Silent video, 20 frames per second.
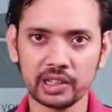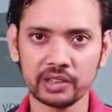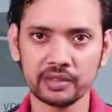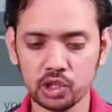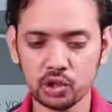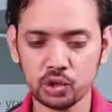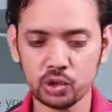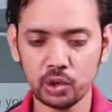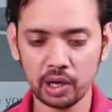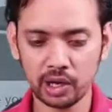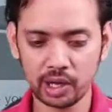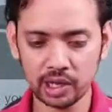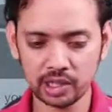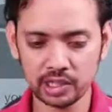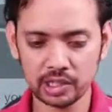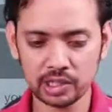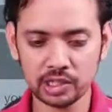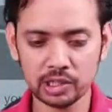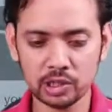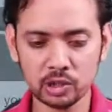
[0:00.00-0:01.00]
So
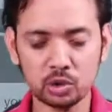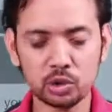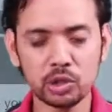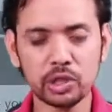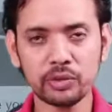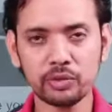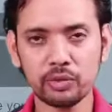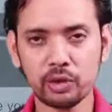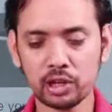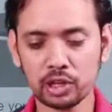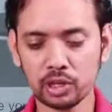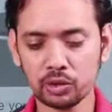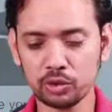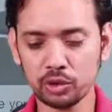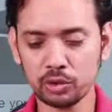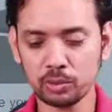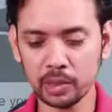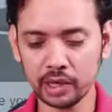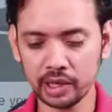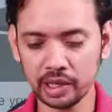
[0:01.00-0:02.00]
let's do it for the whole
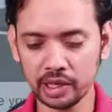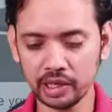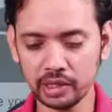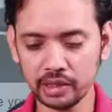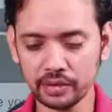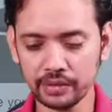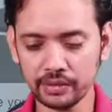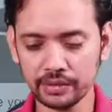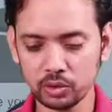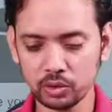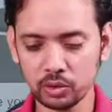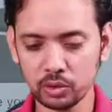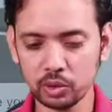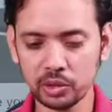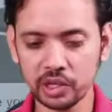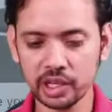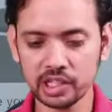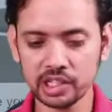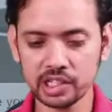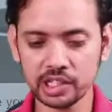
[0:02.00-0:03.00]
bucket. Go to
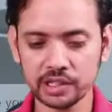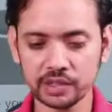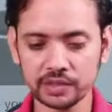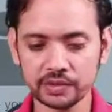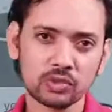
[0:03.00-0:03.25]
next.